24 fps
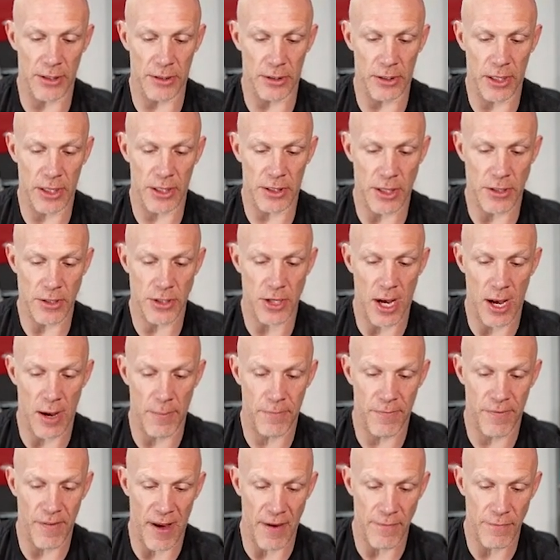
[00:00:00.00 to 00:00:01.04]
to look at the
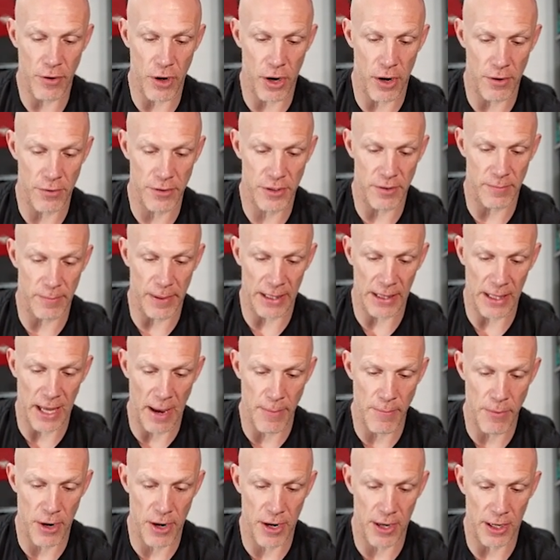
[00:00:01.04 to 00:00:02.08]
top 5 cards in my
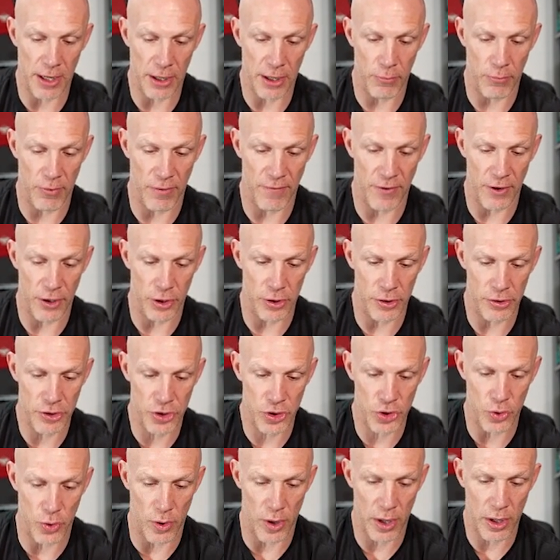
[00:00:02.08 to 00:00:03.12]
library, and I can reveal a
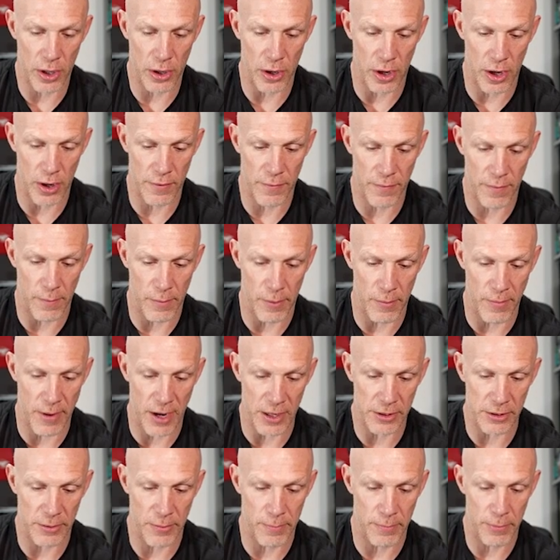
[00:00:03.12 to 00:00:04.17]
historic card from
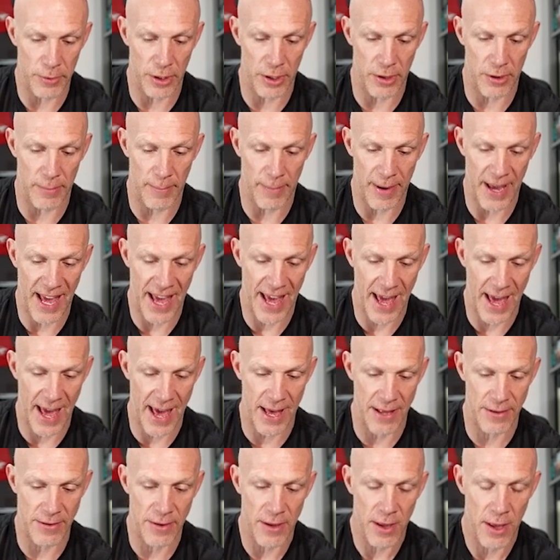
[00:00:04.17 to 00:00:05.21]
among them and put it in my
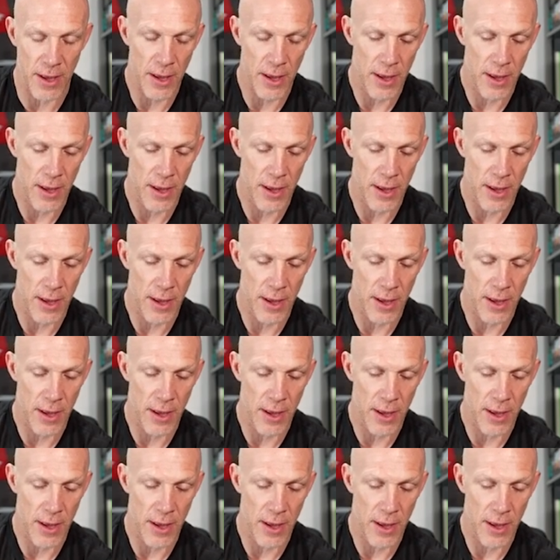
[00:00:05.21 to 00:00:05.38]
hand.